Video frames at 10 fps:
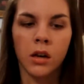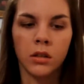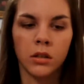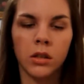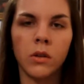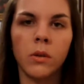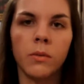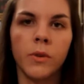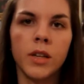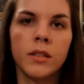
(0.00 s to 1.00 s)

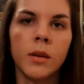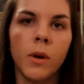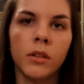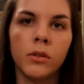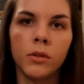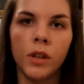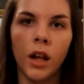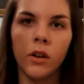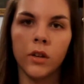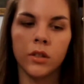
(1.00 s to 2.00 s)
So first I wanted to
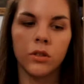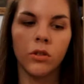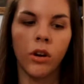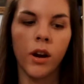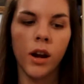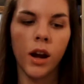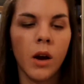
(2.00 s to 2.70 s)
tell you a story